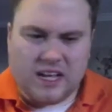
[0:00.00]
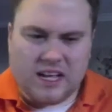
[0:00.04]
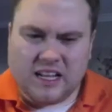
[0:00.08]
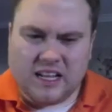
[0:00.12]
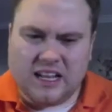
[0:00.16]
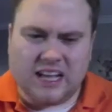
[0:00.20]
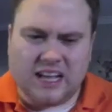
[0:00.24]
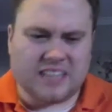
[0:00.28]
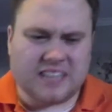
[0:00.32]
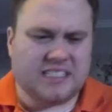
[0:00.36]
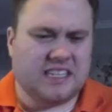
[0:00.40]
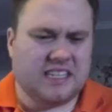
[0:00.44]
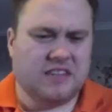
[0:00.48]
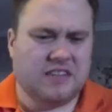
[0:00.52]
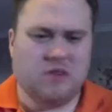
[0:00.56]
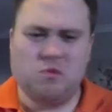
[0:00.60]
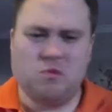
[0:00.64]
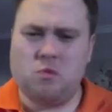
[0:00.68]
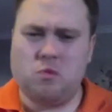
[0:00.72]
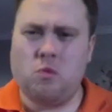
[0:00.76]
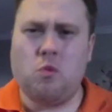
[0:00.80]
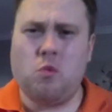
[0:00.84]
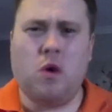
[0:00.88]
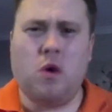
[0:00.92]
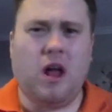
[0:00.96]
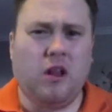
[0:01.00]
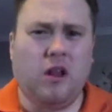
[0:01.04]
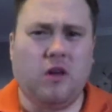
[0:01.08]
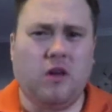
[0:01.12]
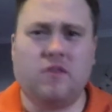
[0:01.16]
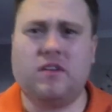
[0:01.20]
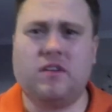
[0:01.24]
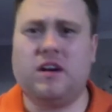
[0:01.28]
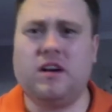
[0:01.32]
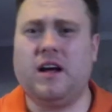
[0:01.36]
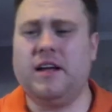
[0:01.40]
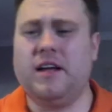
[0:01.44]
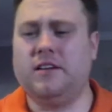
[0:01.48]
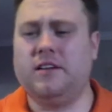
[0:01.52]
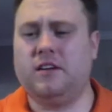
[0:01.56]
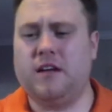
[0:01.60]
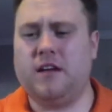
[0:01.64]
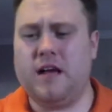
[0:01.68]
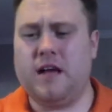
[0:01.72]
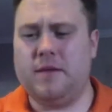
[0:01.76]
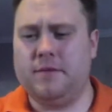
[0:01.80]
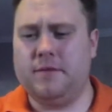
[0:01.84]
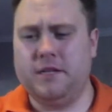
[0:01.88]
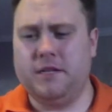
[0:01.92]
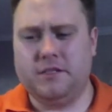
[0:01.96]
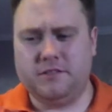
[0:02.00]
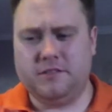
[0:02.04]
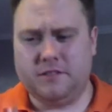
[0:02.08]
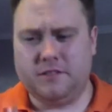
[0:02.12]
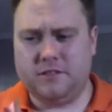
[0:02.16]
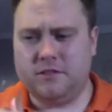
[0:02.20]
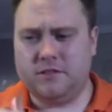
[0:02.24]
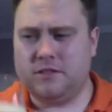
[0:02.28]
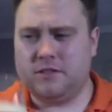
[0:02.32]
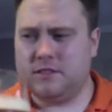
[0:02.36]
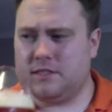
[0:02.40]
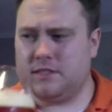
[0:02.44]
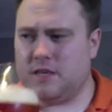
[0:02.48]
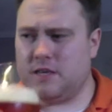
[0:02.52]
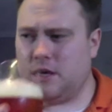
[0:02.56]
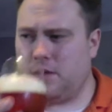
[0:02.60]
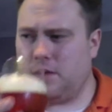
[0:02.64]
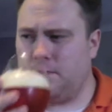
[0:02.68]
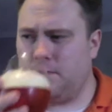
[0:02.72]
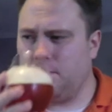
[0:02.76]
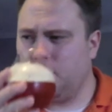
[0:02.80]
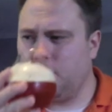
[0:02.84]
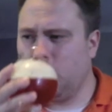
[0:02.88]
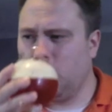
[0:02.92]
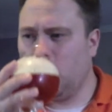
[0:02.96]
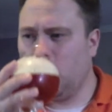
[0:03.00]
Clocks in well over 100 IBUs, and you can tell.